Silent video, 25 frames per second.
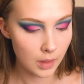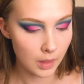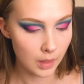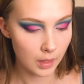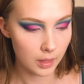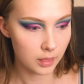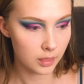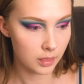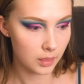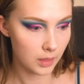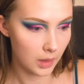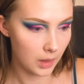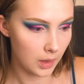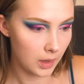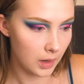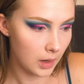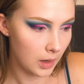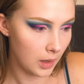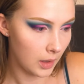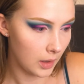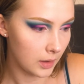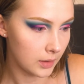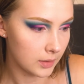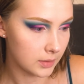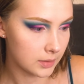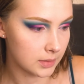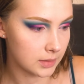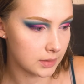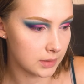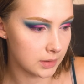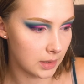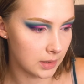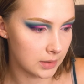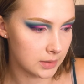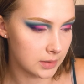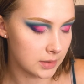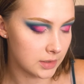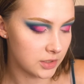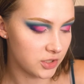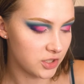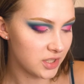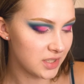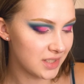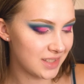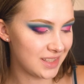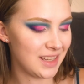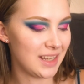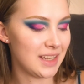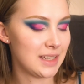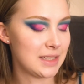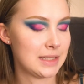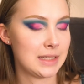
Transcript: And then I'll dust just a